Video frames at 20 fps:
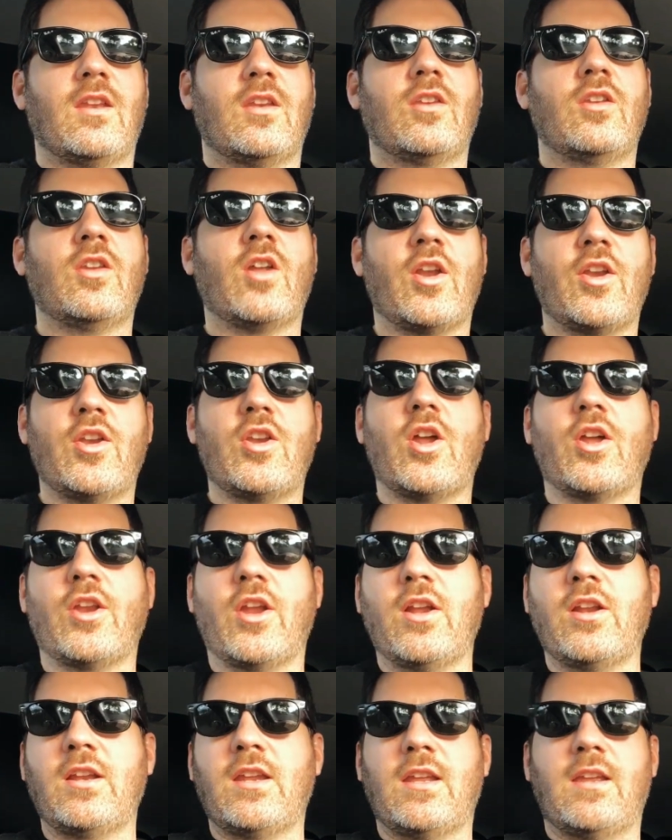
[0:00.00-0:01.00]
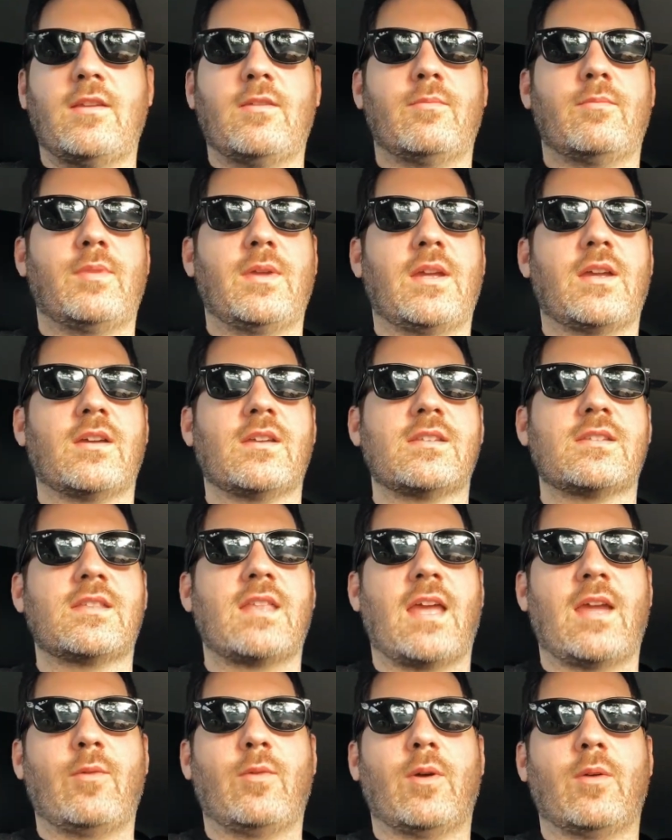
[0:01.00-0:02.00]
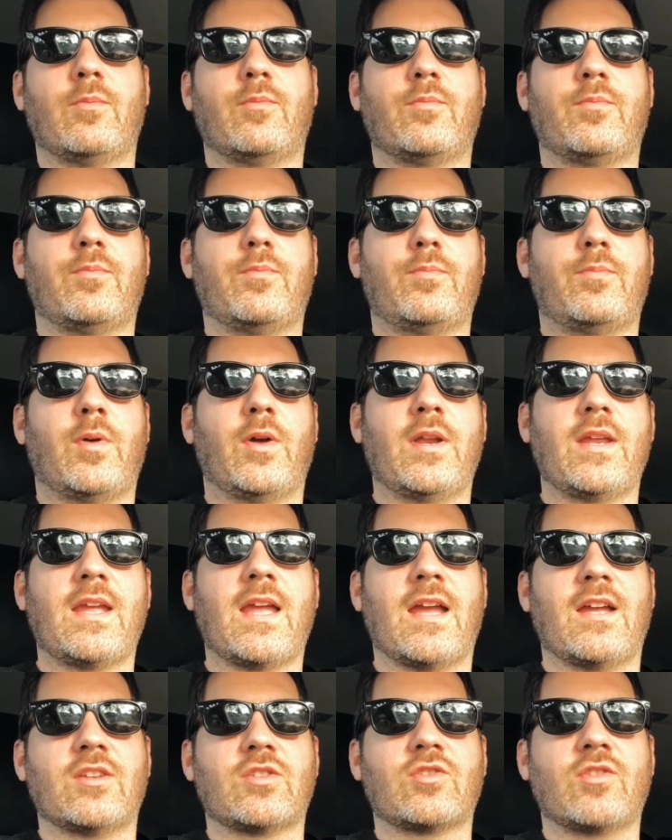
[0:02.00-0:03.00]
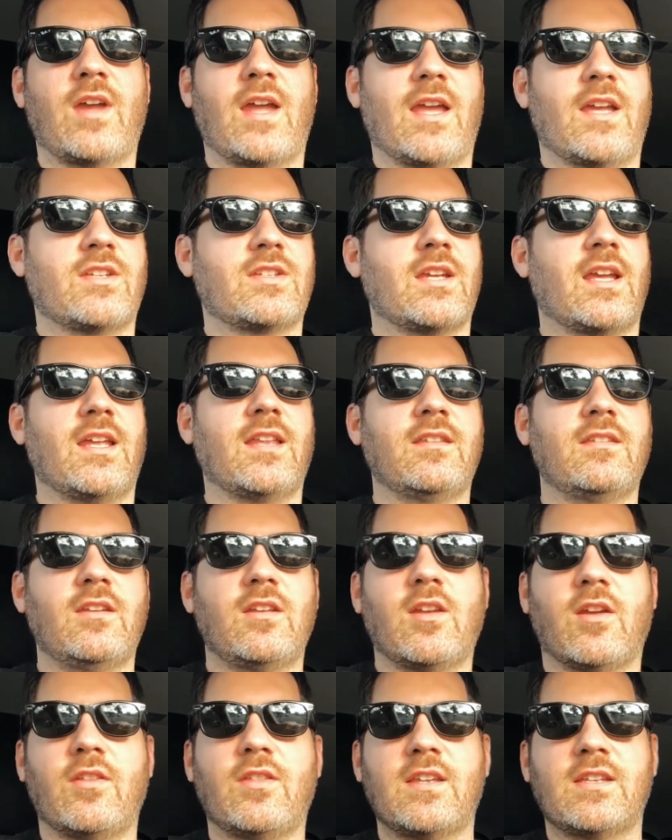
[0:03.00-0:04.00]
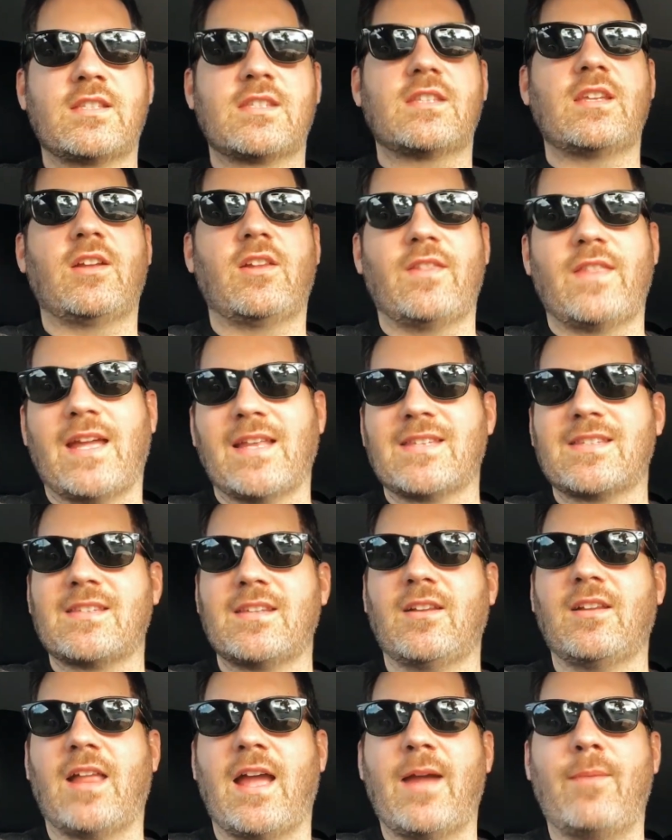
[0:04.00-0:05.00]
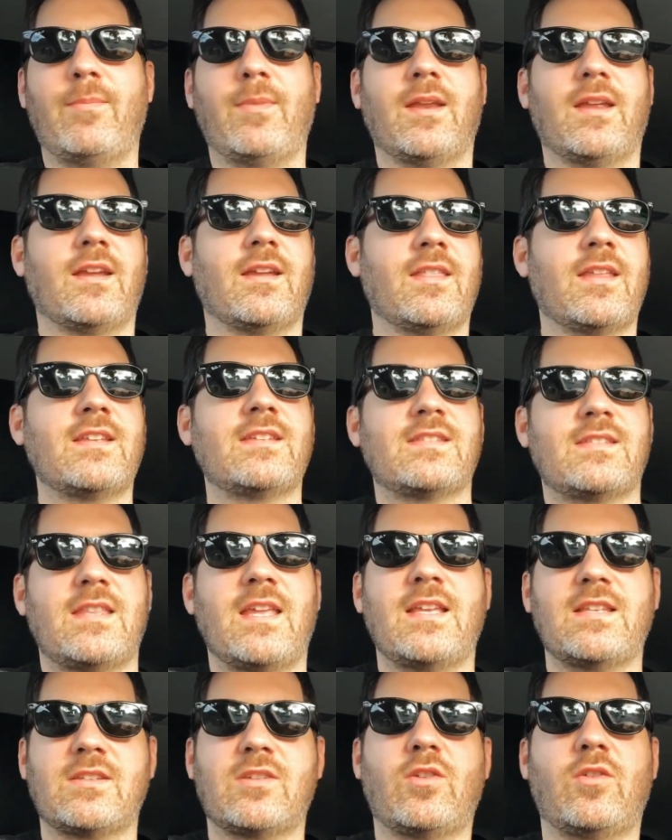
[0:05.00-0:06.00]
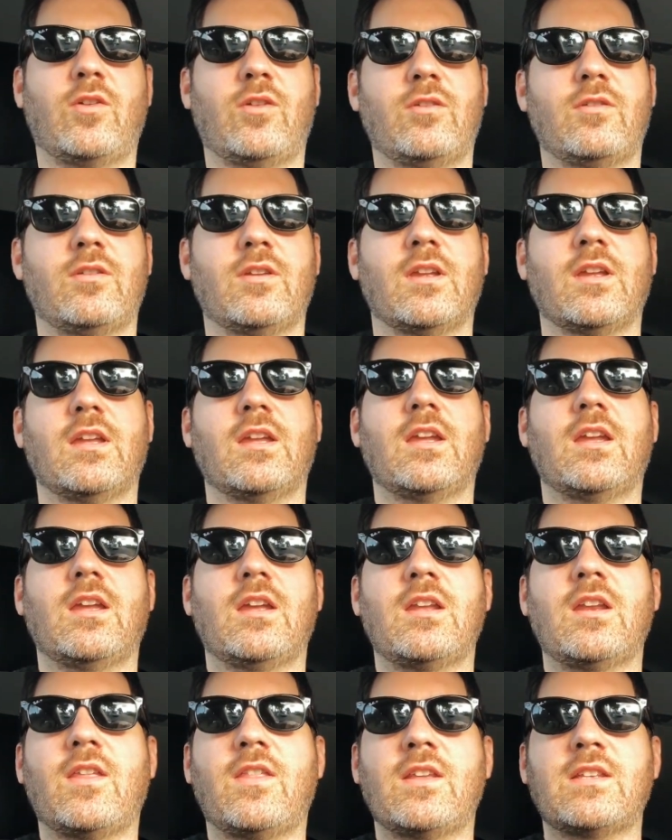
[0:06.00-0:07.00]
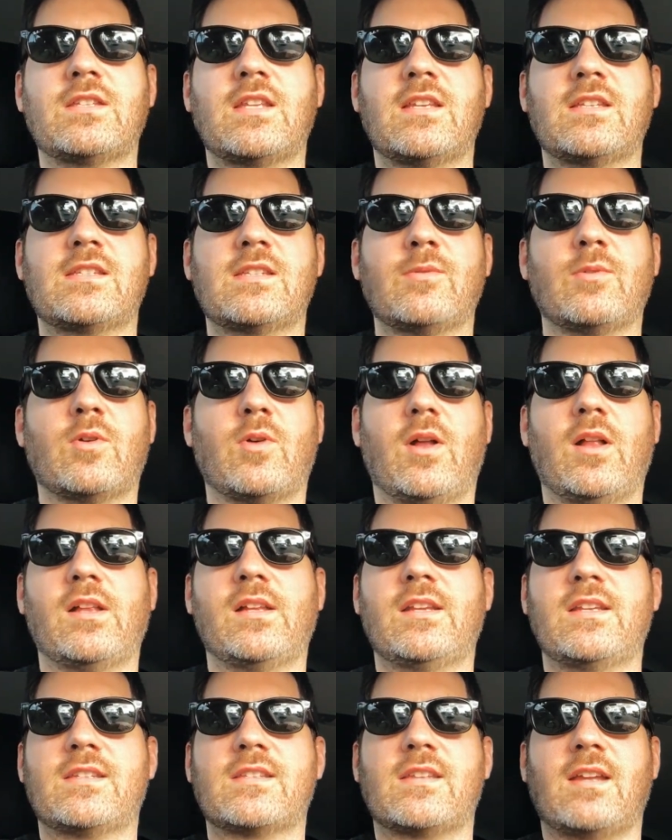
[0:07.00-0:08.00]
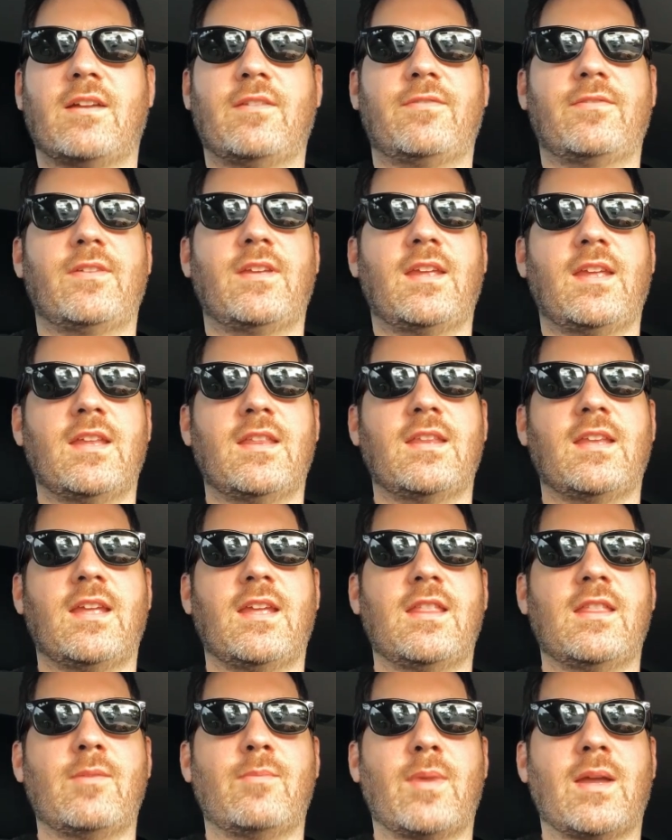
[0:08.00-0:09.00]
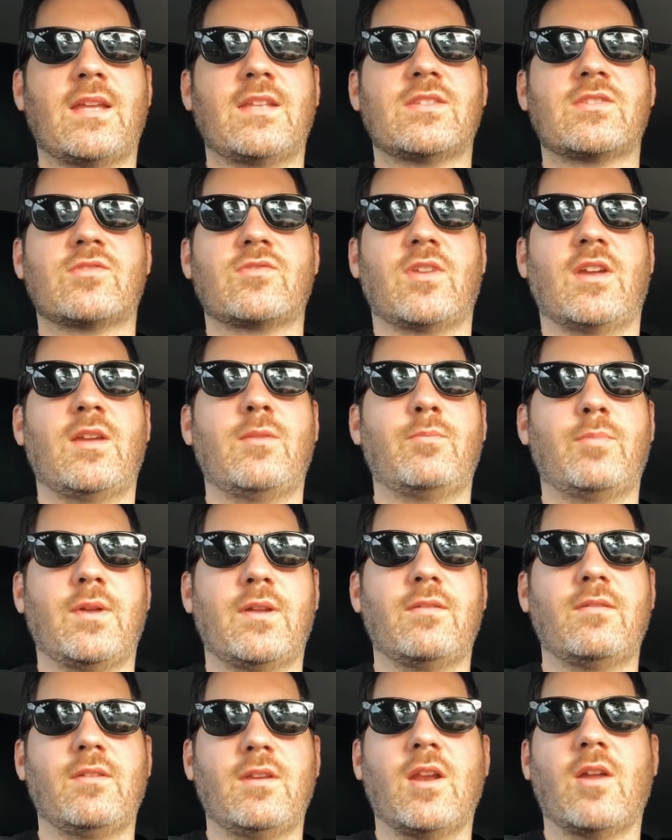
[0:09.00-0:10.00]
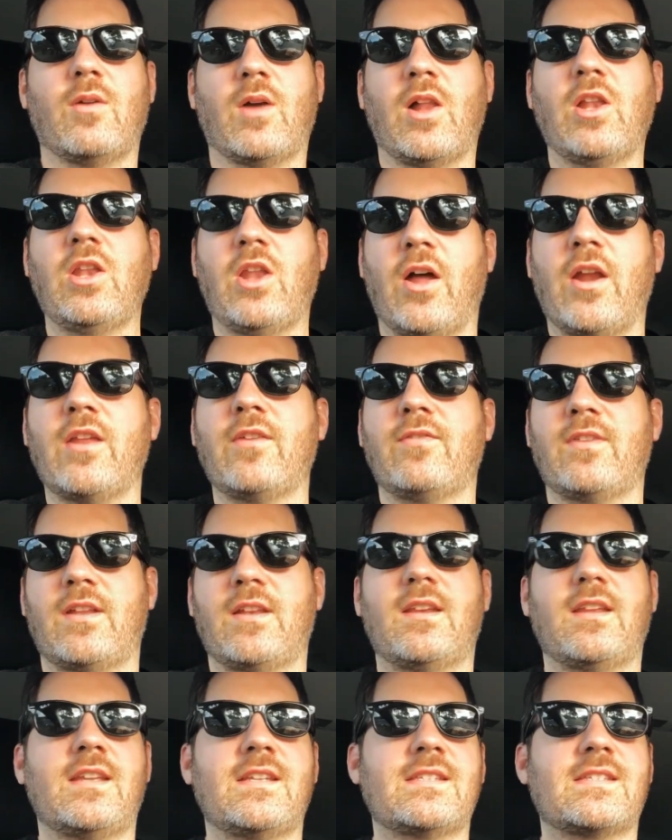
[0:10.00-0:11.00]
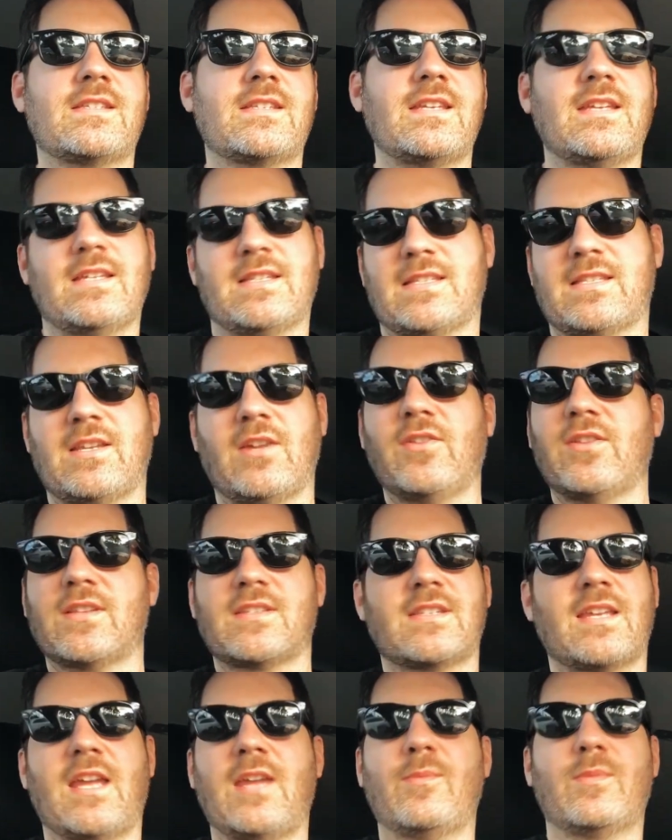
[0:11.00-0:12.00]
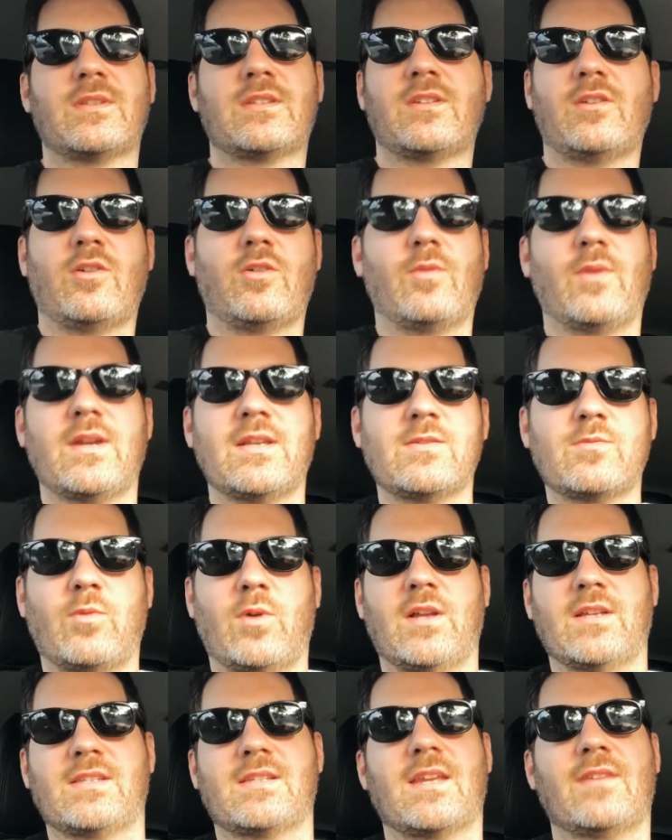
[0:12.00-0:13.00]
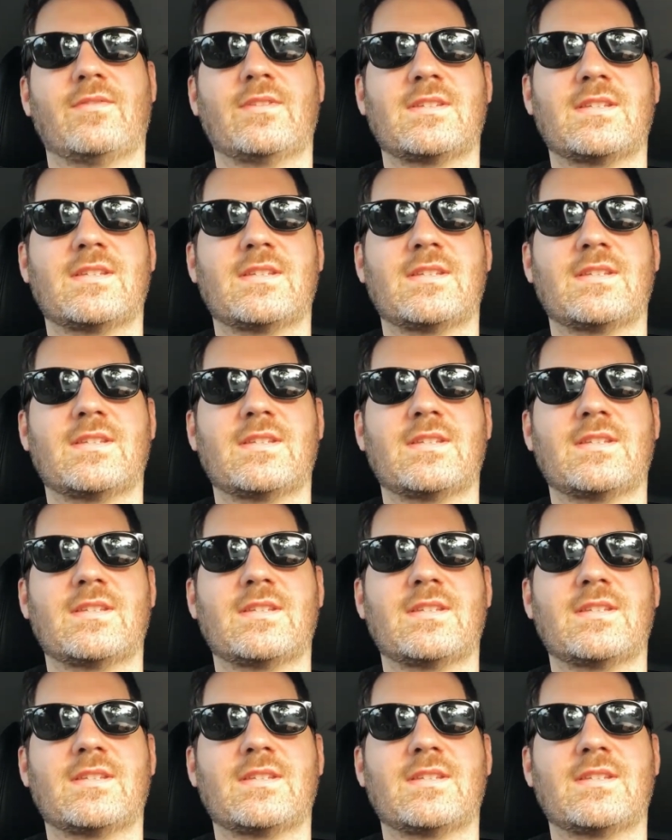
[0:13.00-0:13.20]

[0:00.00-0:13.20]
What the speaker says: not only because they were putting out trash, and you know, that's still happening. There's good, you know, there's some quality stuff in the mainstream, but you know, a lot of it is still the same as it always was ever